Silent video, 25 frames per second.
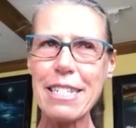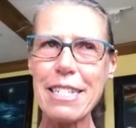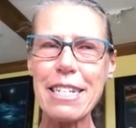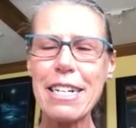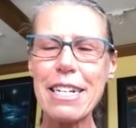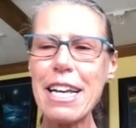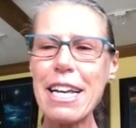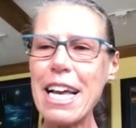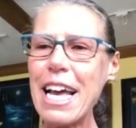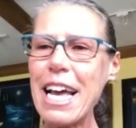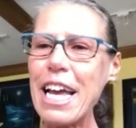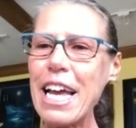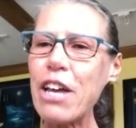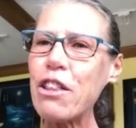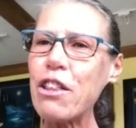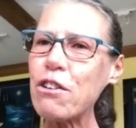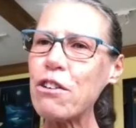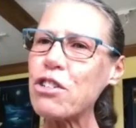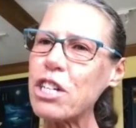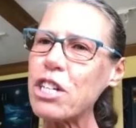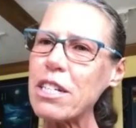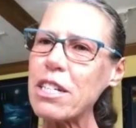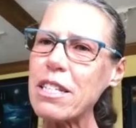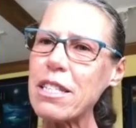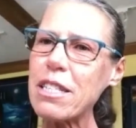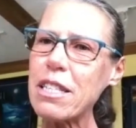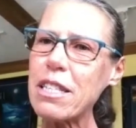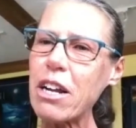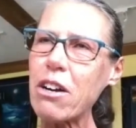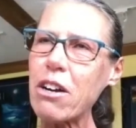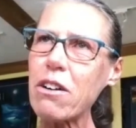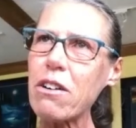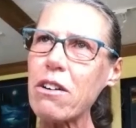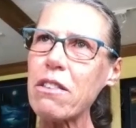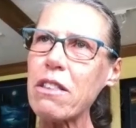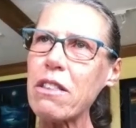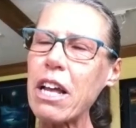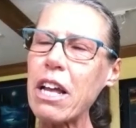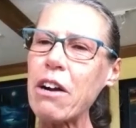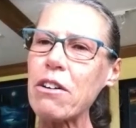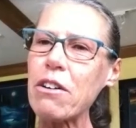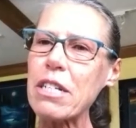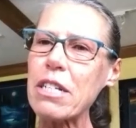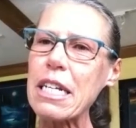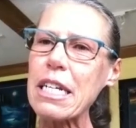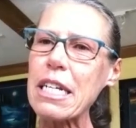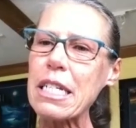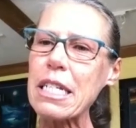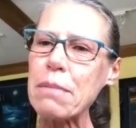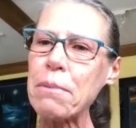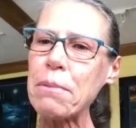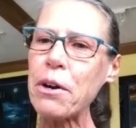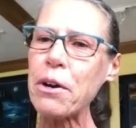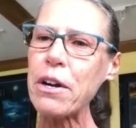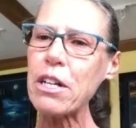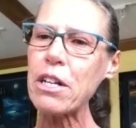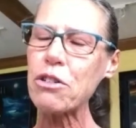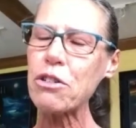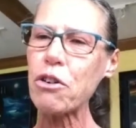And there's an experience